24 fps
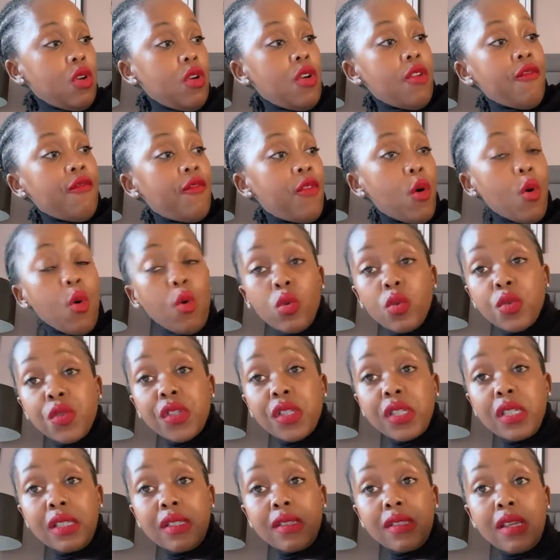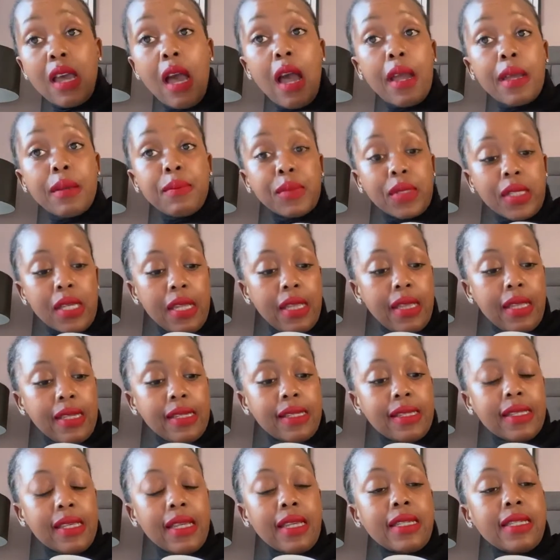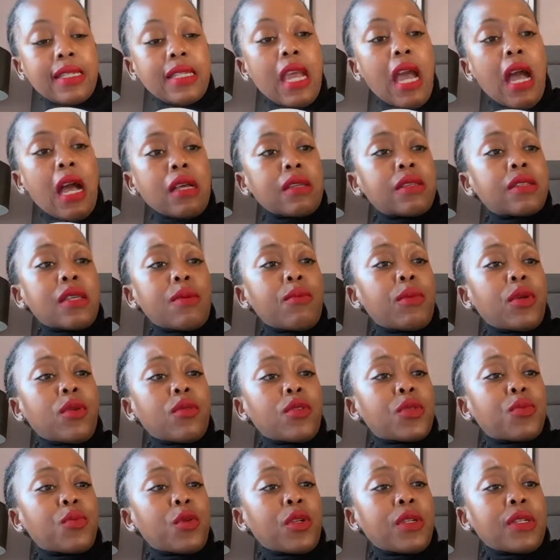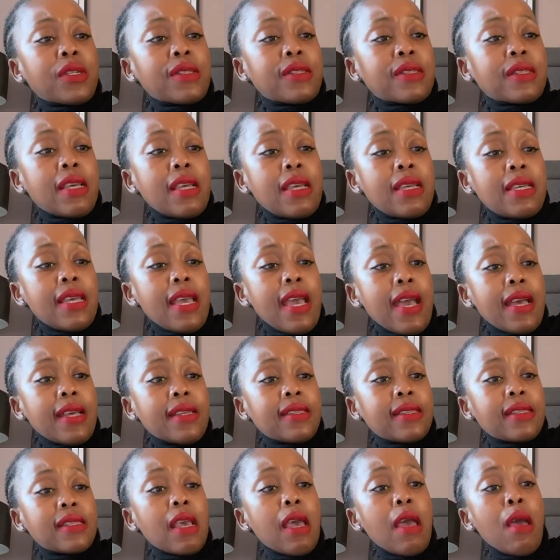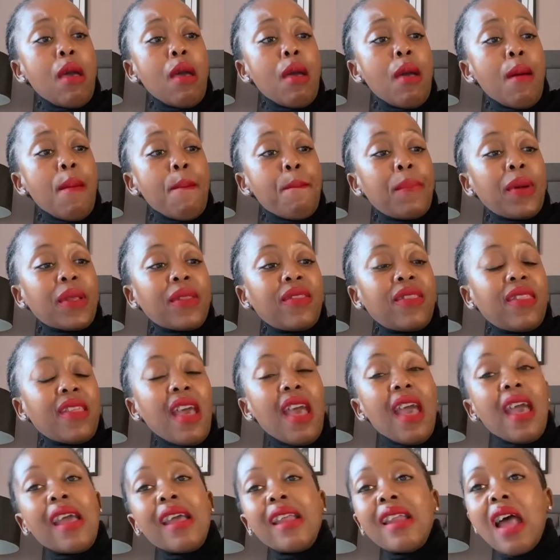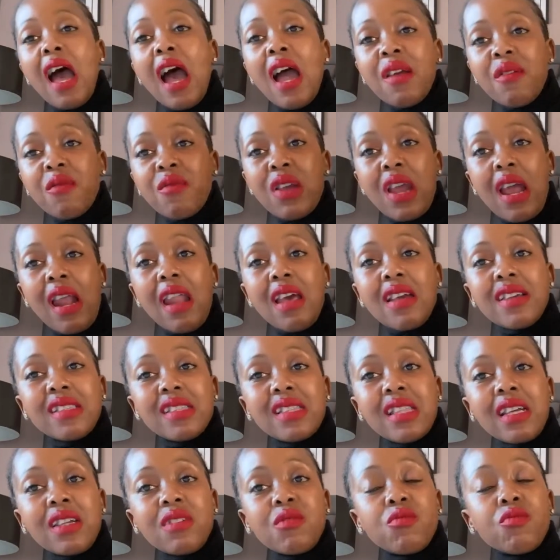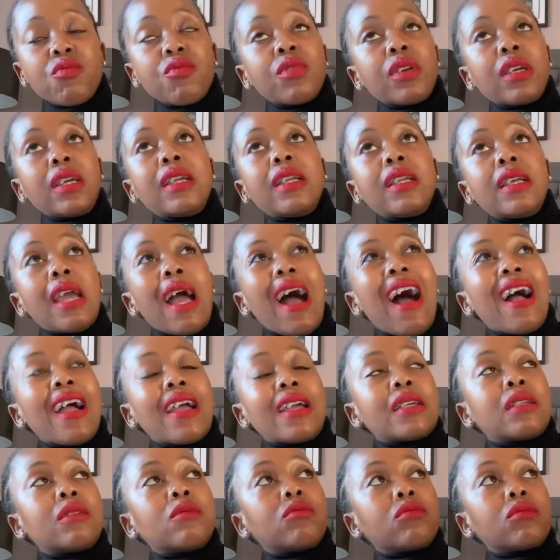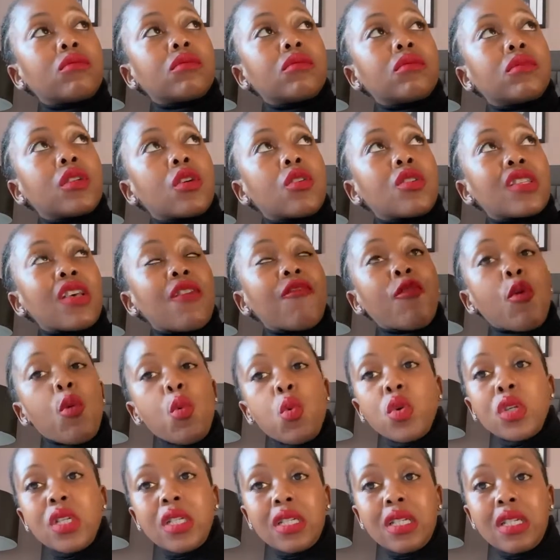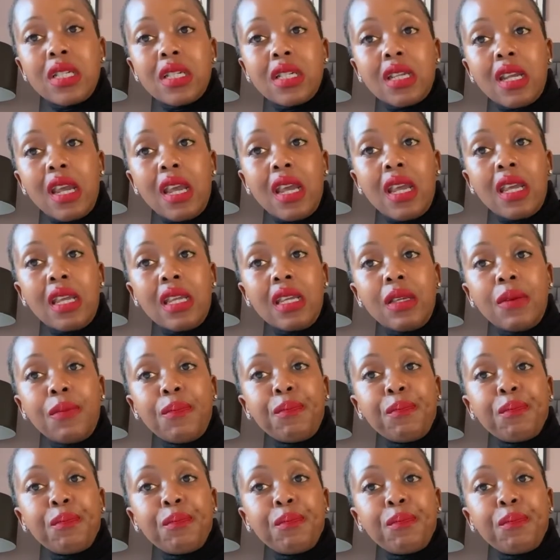for all skin types and they said yeah somebody responded and say yes but then I realized that really I because I've ordered a